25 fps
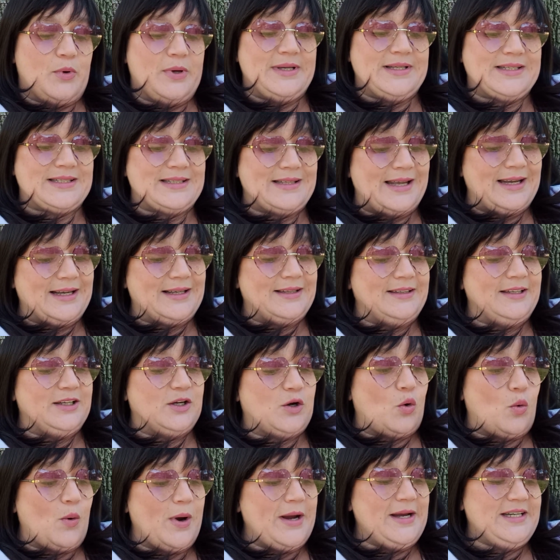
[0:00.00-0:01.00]
is likely
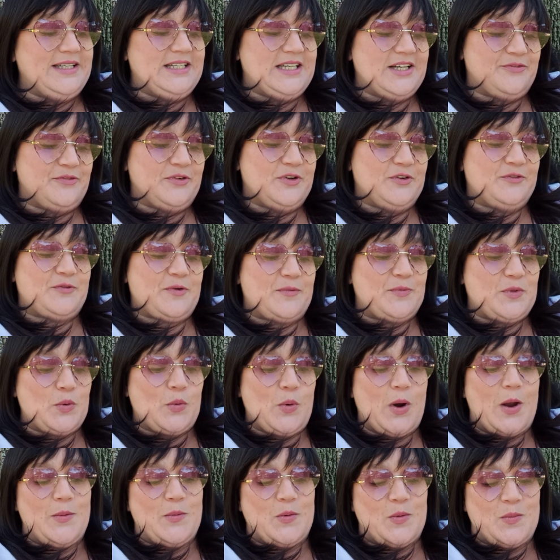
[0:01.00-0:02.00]
quite different from the
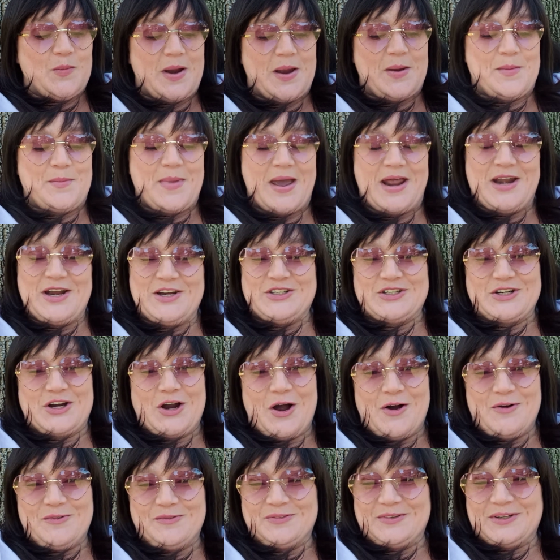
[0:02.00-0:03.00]
way we might manage a
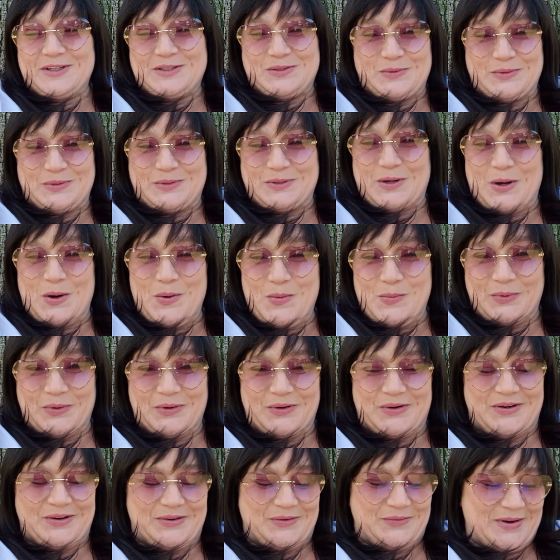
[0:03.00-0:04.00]
conflict with a
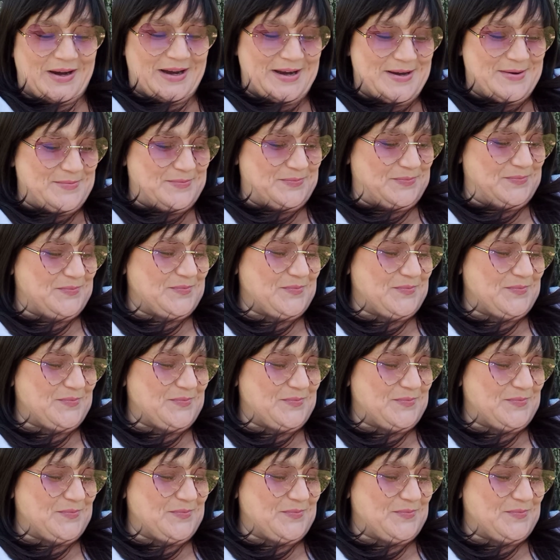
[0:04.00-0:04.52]
coworker, right?